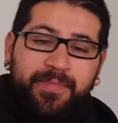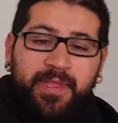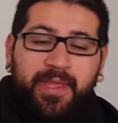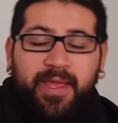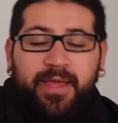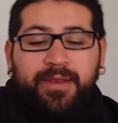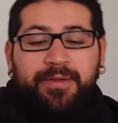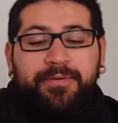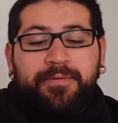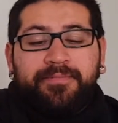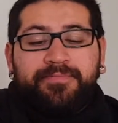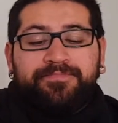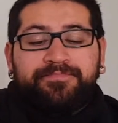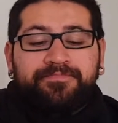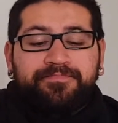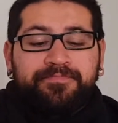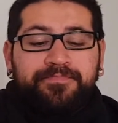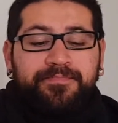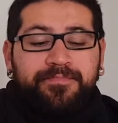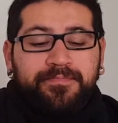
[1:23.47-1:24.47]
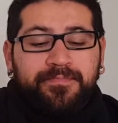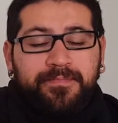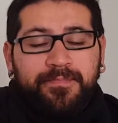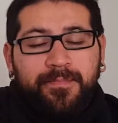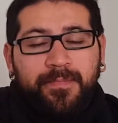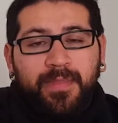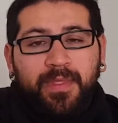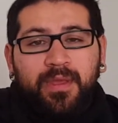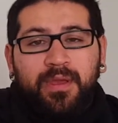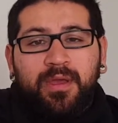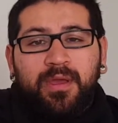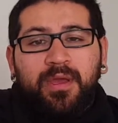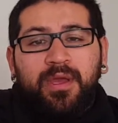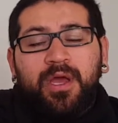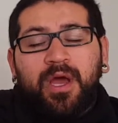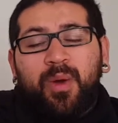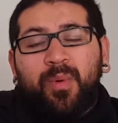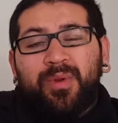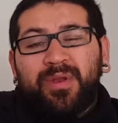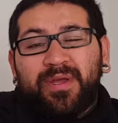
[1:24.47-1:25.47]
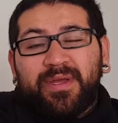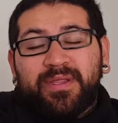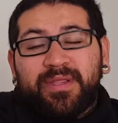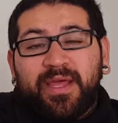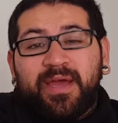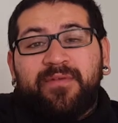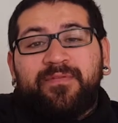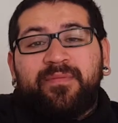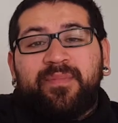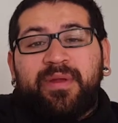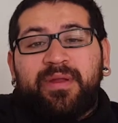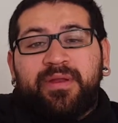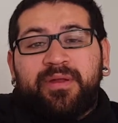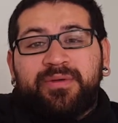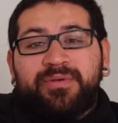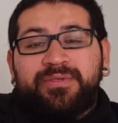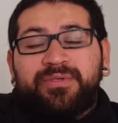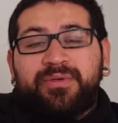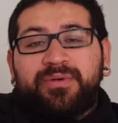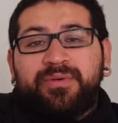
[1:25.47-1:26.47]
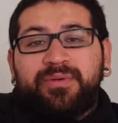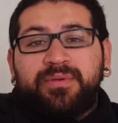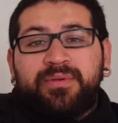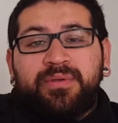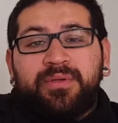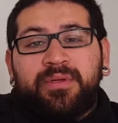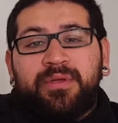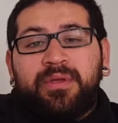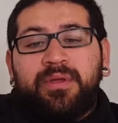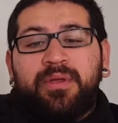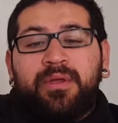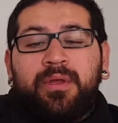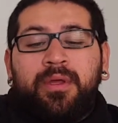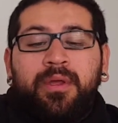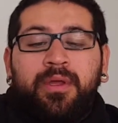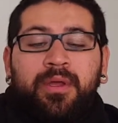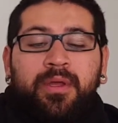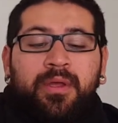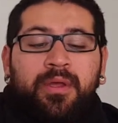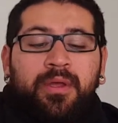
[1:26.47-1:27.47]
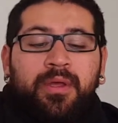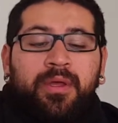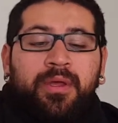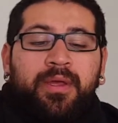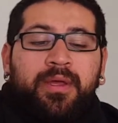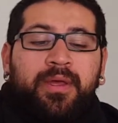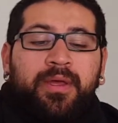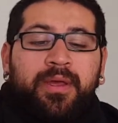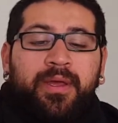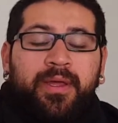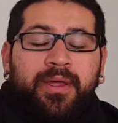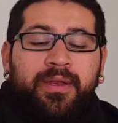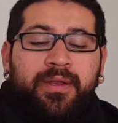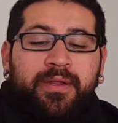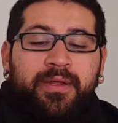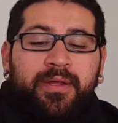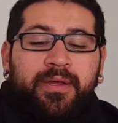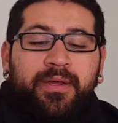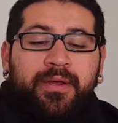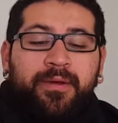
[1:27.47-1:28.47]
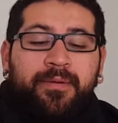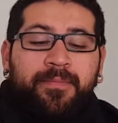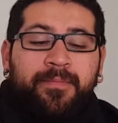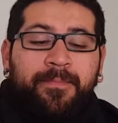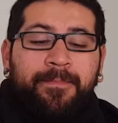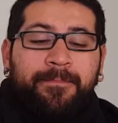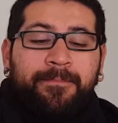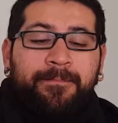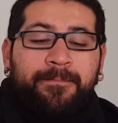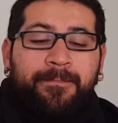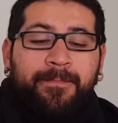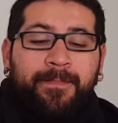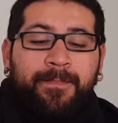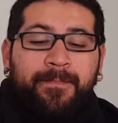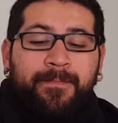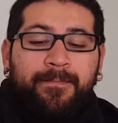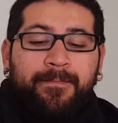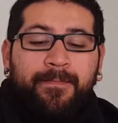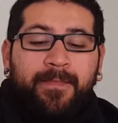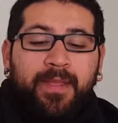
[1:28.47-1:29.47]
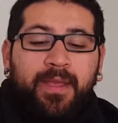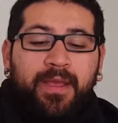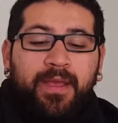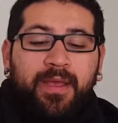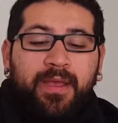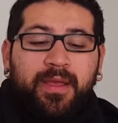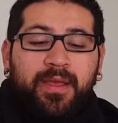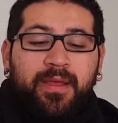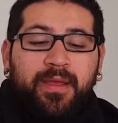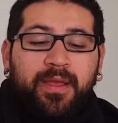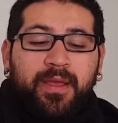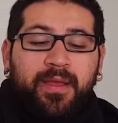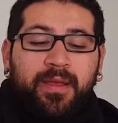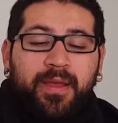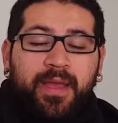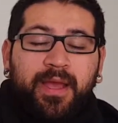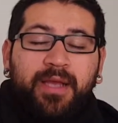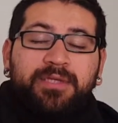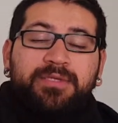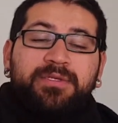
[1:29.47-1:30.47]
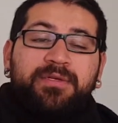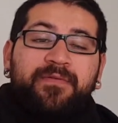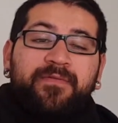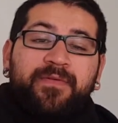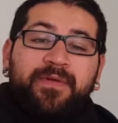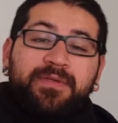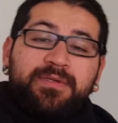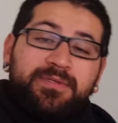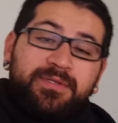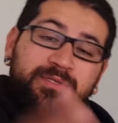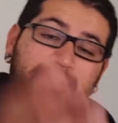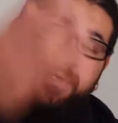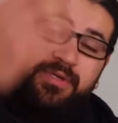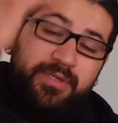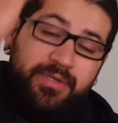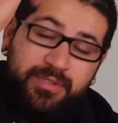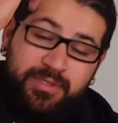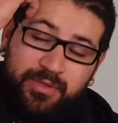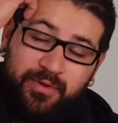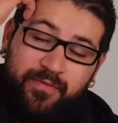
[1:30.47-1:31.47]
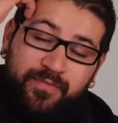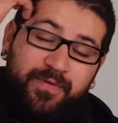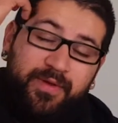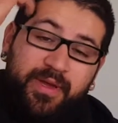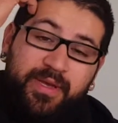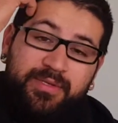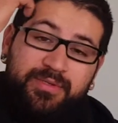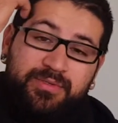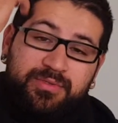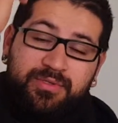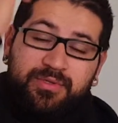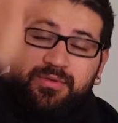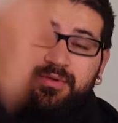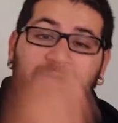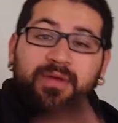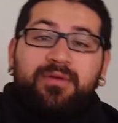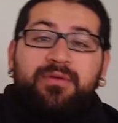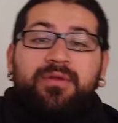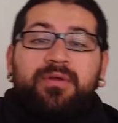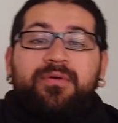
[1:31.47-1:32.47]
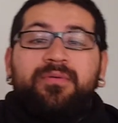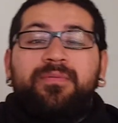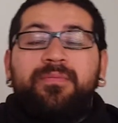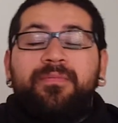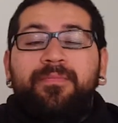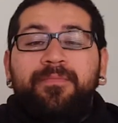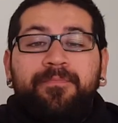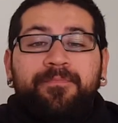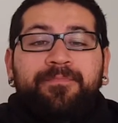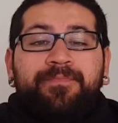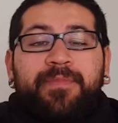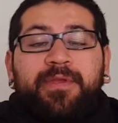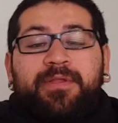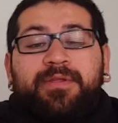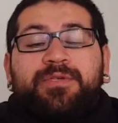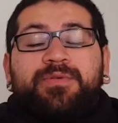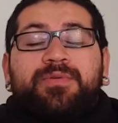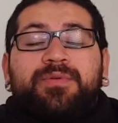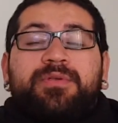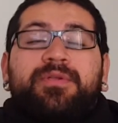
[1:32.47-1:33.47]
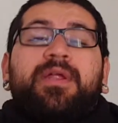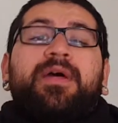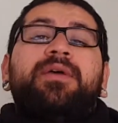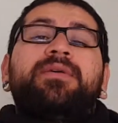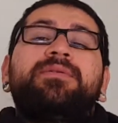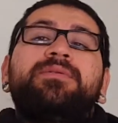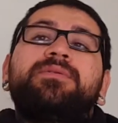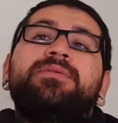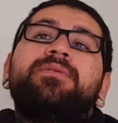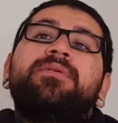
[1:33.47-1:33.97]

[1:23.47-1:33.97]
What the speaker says: And I want to get that for my Del Sol. And it actually fits in the trunk, so if you guys don't know now, you know. It looks really nice.